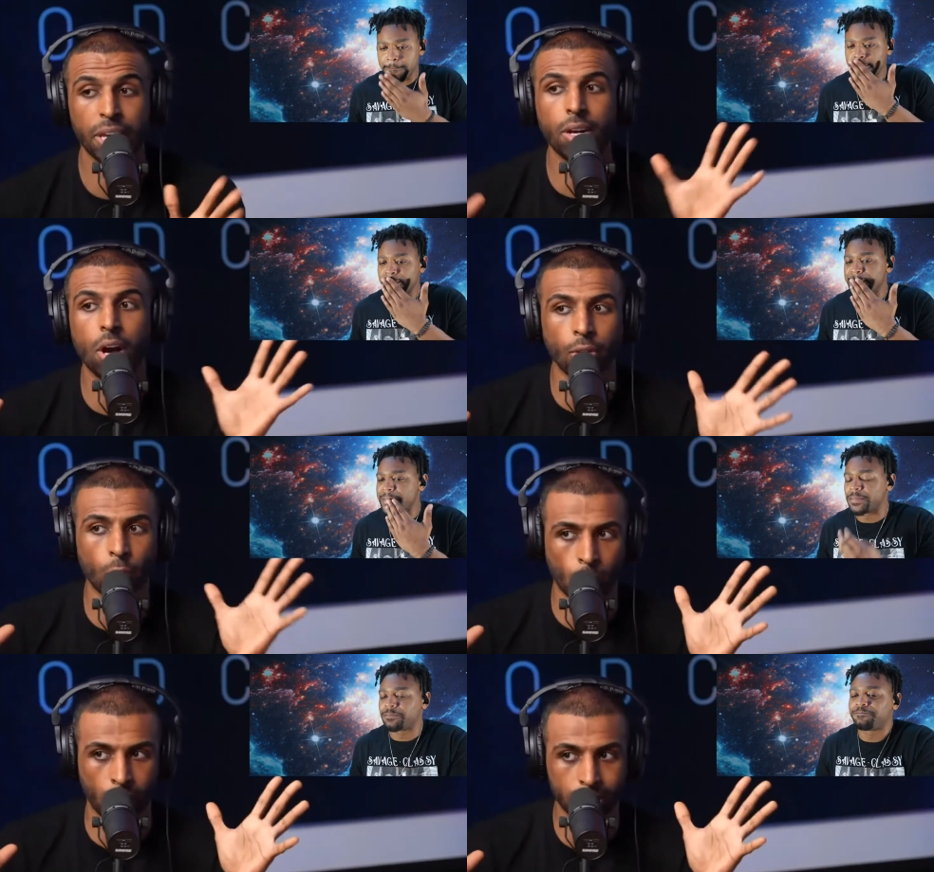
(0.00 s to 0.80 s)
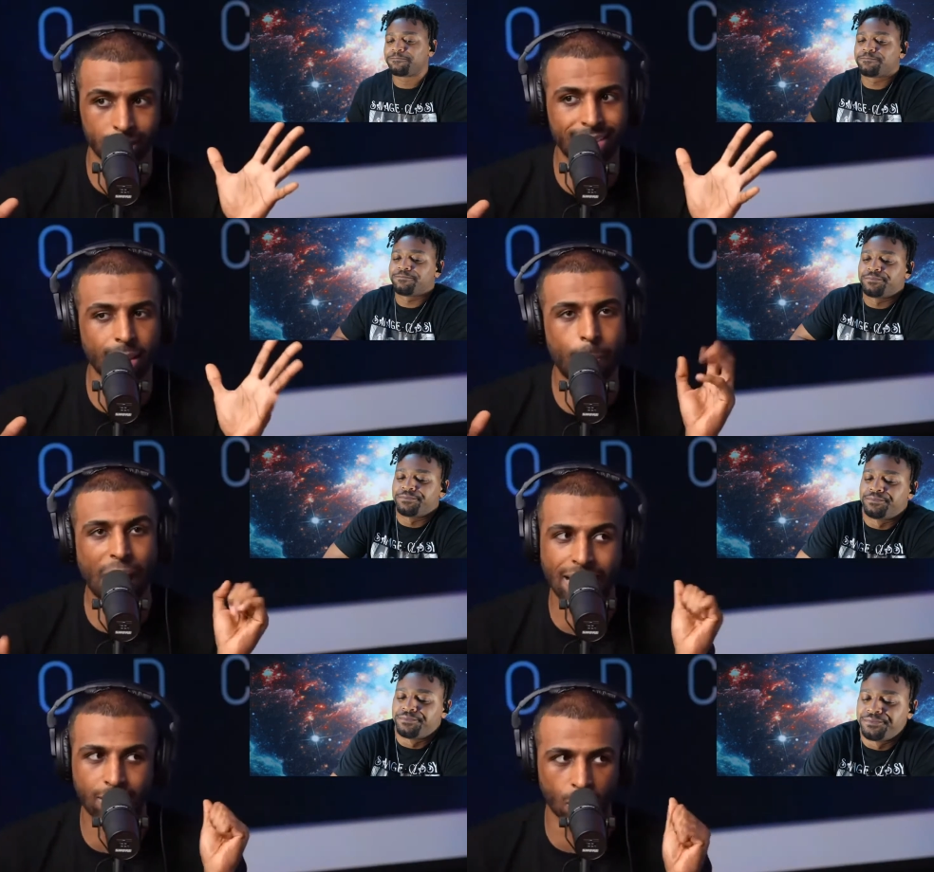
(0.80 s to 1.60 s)
Speaker 1: In other words, it's a
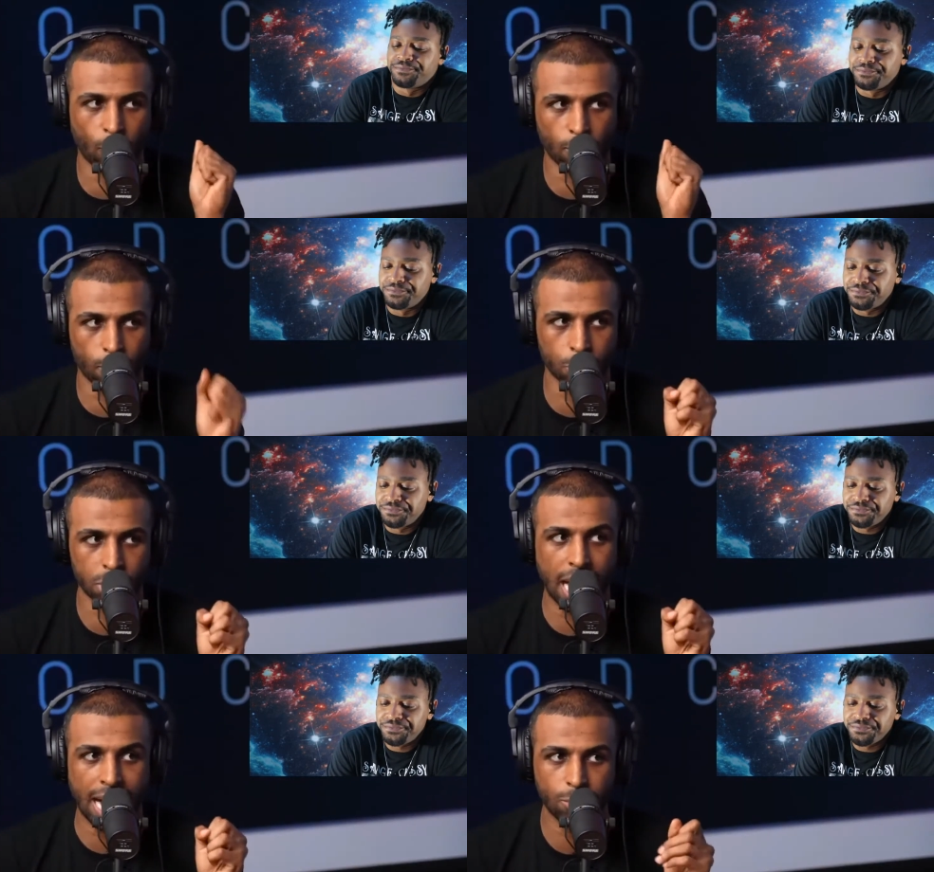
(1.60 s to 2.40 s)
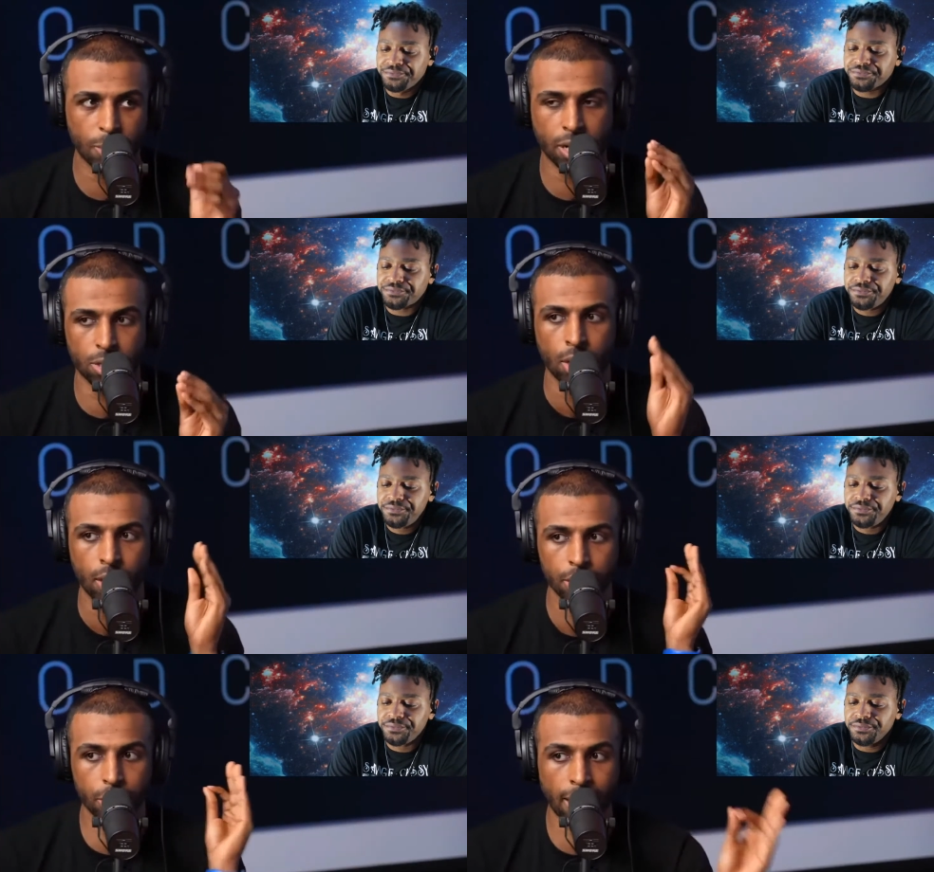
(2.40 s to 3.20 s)
bad deal for most guys because
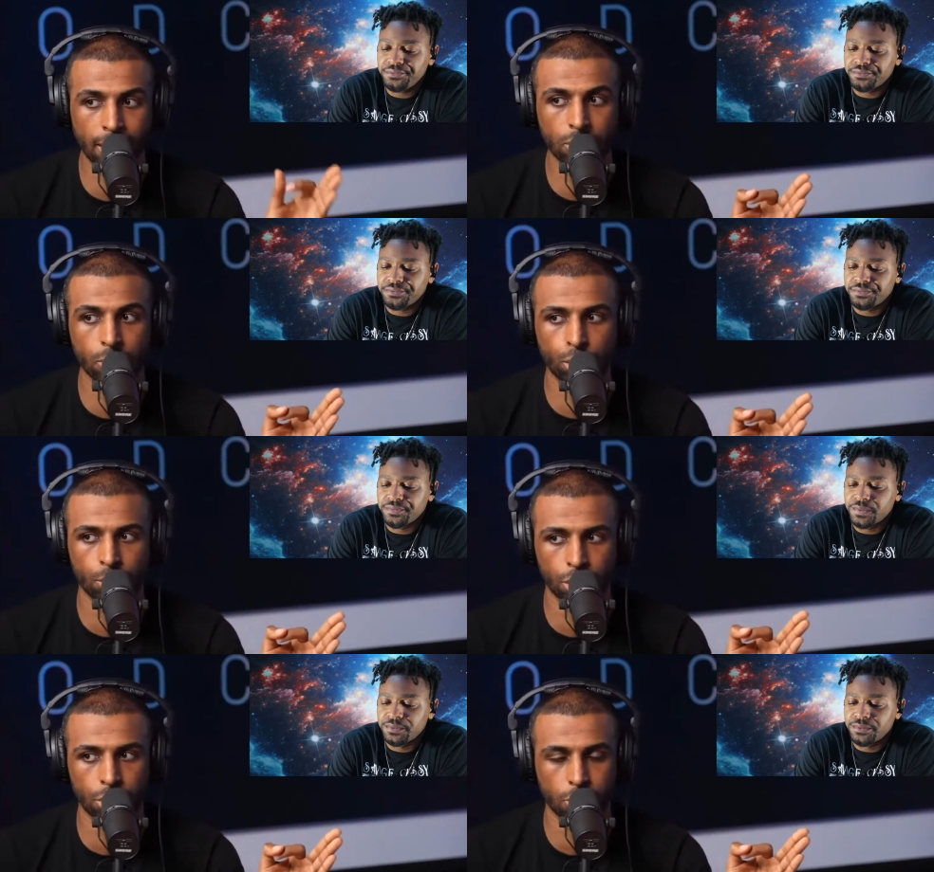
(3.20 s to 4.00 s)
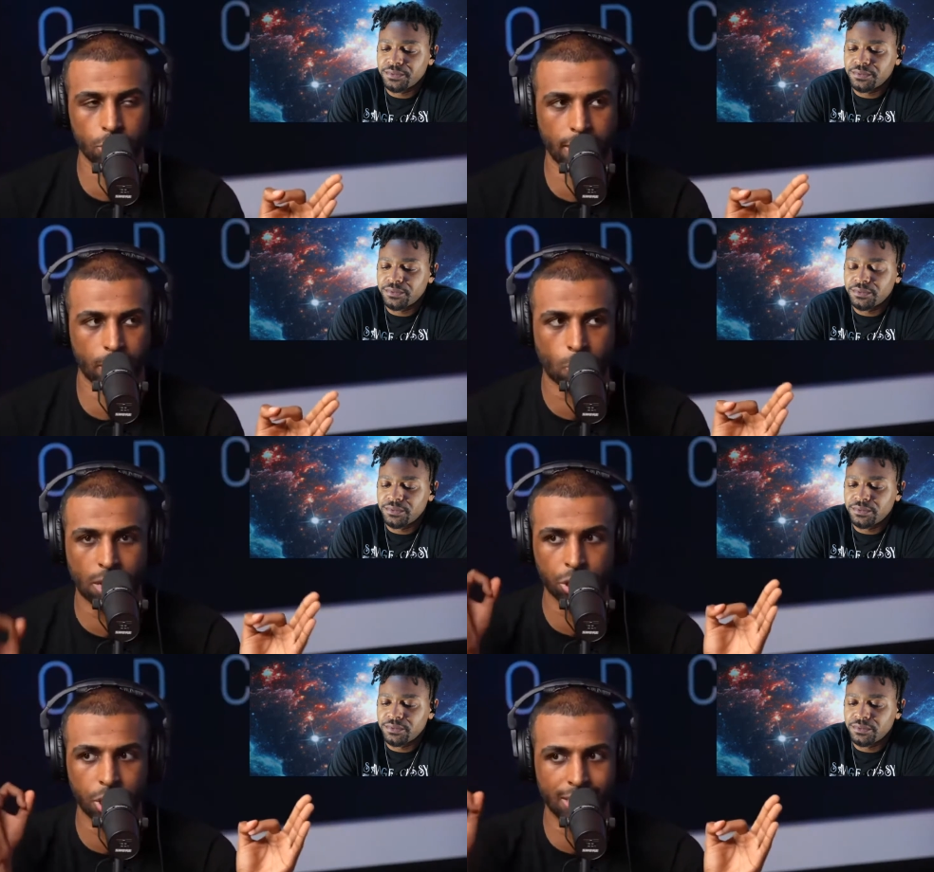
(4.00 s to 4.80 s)
you're held to a traditional standard
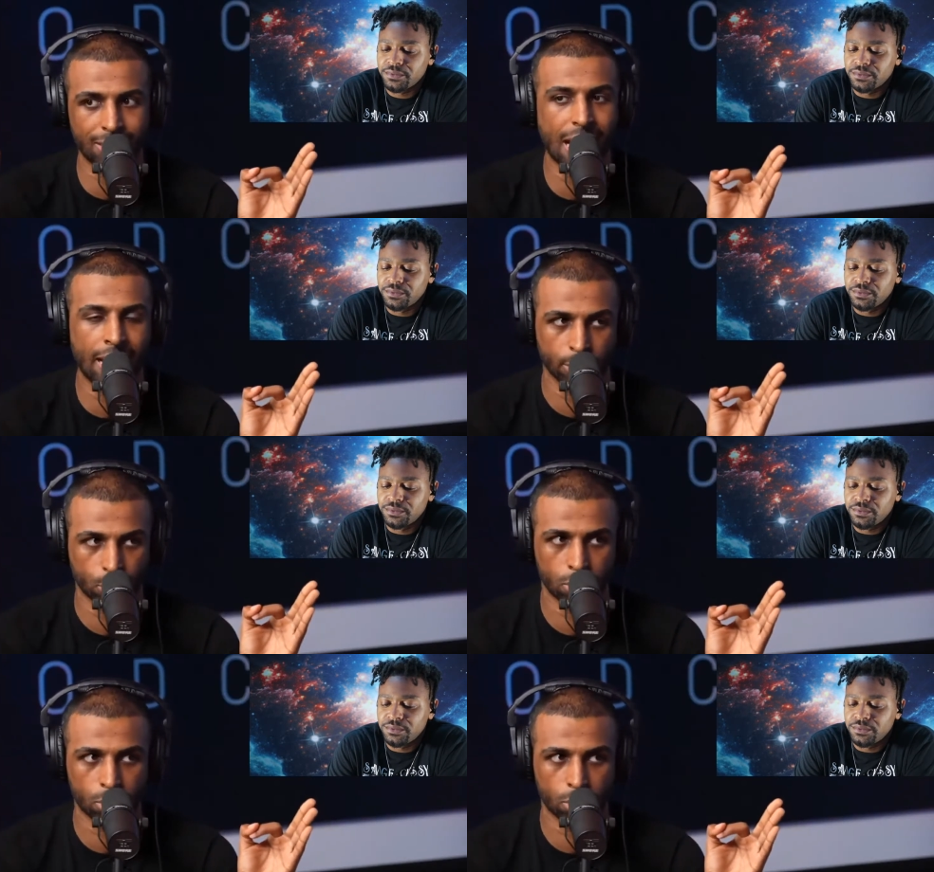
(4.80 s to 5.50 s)
while she is not held to a